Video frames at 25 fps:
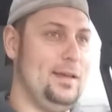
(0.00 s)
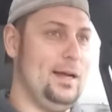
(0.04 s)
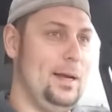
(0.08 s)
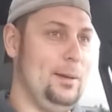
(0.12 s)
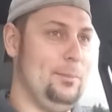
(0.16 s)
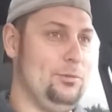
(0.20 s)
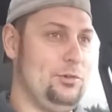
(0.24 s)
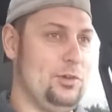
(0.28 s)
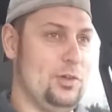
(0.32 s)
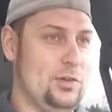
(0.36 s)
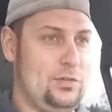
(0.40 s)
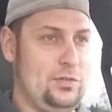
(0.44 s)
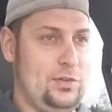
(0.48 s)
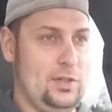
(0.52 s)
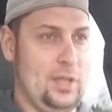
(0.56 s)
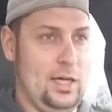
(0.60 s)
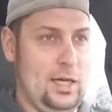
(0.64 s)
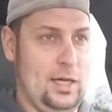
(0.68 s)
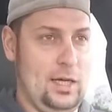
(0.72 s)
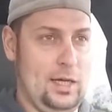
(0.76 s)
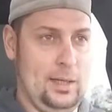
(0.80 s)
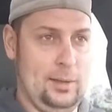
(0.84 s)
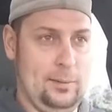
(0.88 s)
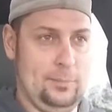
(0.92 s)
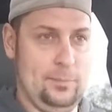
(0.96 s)
I'm just
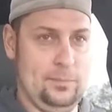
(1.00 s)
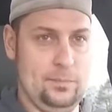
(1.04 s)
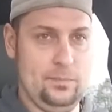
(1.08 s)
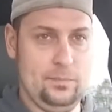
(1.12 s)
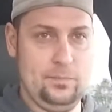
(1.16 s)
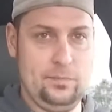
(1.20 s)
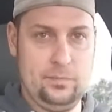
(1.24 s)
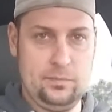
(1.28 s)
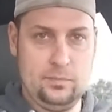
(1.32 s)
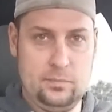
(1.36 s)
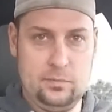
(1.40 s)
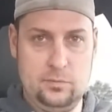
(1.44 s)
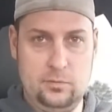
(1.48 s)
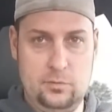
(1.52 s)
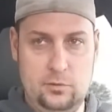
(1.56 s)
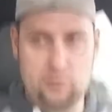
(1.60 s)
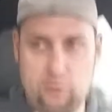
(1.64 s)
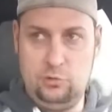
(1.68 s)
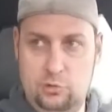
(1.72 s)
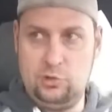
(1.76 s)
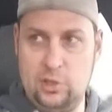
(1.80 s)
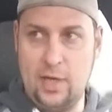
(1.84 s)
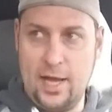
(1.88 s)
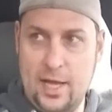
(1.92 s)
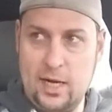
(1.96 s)

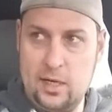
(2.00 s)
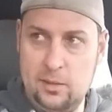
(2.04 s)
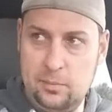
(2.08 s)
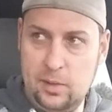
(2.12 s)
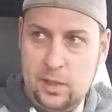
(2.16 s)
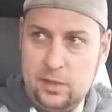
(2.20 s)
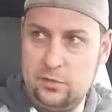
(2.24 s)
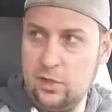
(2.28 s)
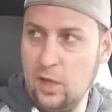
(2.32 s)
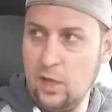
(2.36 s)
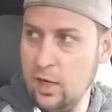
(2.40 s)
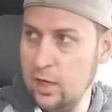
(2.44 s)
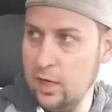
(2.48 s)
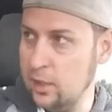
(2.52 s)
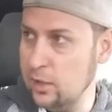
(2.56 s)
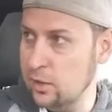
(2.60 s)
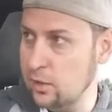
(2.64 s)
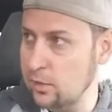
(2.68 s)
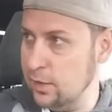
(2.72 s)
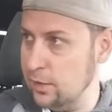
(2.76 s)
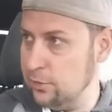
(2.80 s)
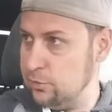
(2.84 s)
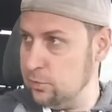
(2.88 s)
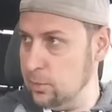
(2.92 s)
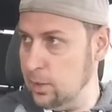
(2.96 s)
Chatham, Ontario.
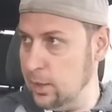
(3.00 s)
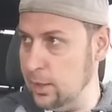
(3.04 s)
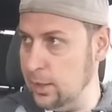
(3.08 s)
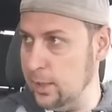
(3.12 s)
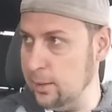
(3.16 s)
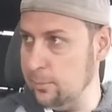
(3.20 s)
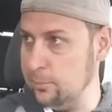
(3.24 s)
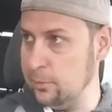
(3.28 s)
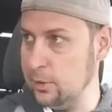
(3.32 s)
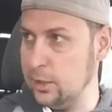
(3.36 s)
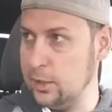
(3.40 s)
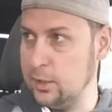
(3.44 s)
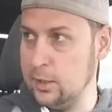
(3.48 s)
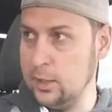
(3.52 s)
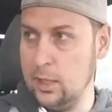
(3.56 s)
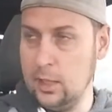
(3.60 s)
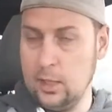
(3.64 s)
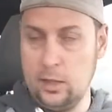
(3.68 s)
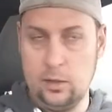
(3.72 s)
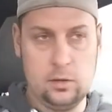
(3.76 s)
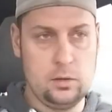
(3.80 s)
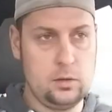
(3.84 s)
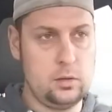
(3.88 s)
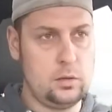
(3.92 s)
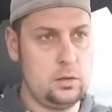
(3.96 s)
That's where I am right
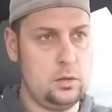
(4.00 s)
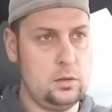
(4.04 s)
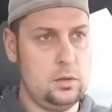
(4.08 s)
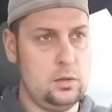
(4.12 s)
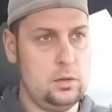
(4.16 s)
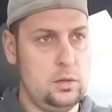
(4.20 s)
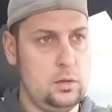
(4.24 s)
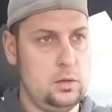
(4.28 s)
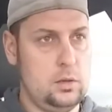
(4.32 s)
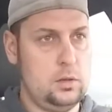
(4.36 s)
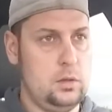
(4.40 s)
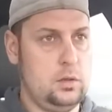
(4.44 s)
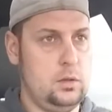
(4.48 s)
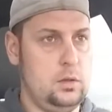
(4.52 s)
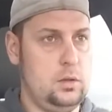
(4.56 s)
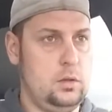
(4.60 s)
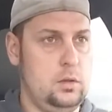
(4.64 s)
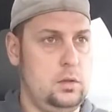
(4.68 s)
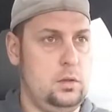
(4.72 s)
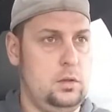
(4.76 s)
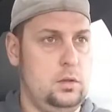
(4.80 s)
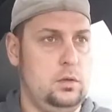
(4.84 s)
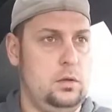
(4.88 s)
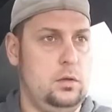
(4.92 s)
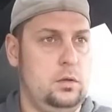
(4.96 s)
now.
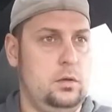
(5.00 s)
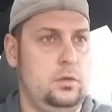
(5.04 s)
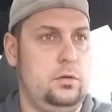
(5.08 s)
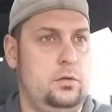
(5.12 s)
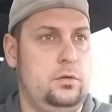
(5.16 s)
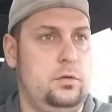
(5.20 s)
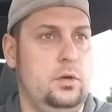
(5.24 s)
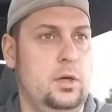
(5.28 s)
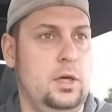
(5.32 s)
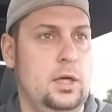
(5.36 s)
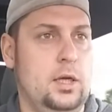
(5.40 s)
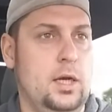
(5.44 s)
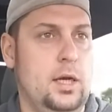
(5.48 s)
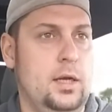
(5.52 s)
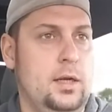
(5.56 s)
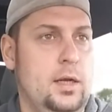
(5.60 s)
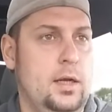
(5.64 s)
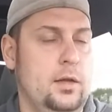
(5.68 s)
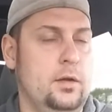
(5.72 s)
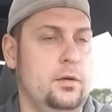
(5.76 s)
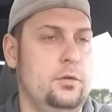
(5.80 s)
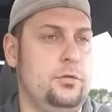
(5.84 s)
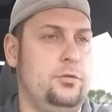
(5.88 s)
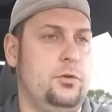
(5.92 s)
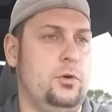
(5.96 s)
So I got
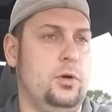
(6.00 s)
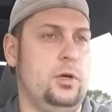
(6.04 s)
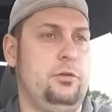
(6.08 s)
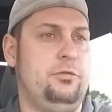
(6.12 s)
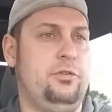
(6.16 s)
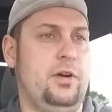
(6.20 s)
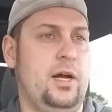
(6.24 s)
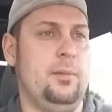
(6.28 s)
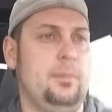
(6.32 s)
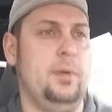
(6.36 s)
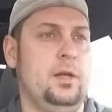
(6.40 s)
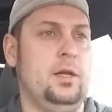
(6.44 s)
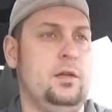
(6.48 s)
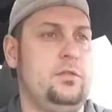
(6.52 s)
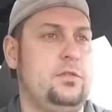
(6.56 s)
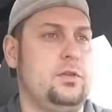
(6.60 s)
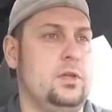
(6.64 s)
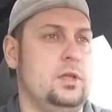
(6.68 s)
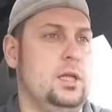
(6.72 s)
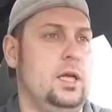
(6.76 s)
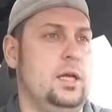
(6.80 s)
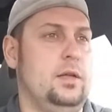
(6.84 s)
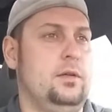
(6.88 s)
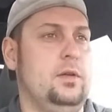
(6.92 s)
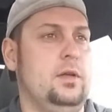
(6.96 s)
another 45 minutes
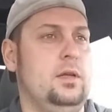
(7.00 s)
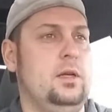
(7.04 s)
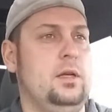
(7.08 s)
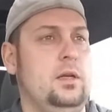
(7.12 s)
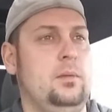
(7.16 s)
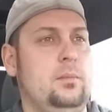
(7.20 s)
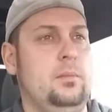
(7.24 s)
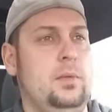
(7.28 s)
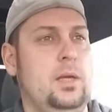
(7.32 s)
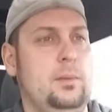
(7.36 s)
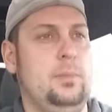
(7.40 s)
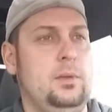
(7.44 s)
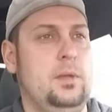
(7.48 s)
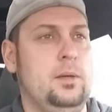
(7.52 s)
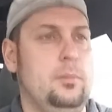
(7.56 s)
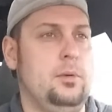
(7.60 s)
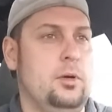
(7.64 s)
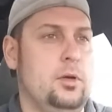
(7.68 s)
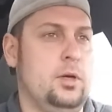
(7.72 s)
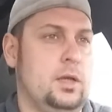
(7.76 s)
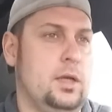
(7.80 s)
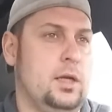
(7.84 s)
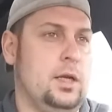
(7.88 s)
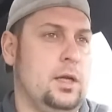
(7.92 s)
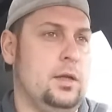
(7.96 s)
to London and maybe
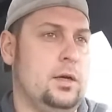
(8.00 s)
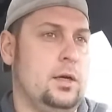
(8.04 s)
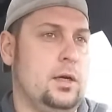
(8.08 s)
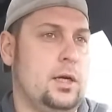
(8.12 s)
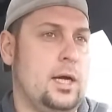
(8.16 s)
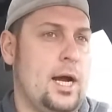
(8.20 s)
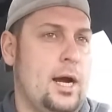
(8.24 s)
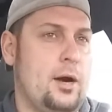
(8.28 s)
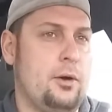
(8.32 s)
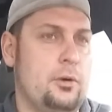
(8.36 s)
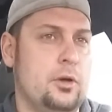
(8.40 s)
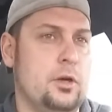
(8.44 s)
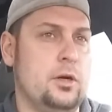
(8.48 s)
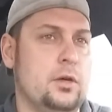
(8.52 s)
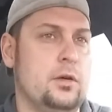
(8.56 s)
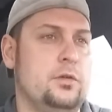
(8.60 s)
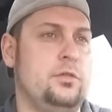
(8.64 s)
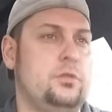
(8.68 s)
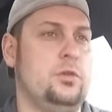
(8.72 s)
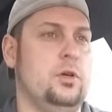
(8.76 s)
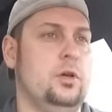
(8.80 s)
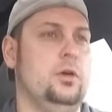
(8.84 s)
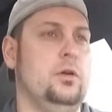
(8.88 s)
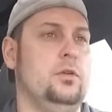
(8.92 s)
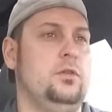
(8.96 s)
about another hour or
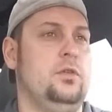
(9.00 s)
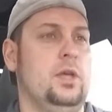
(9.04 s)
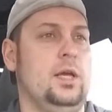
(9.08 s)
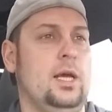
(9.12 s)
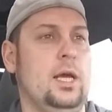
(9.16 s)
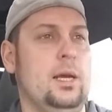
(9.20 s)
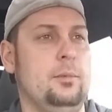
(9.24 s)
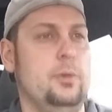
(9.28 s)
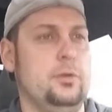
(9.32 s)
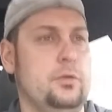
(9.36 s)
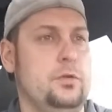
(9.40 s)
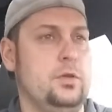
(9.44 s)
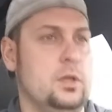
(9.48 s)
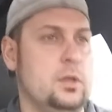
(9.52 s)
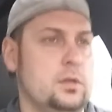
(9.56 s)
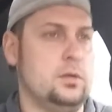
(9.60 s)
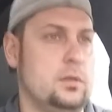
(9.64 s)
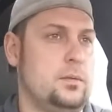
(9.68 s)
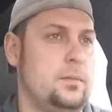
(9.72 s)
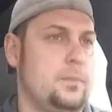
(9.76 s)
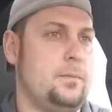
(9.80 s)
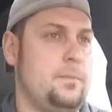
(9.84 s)
so to Hamilton.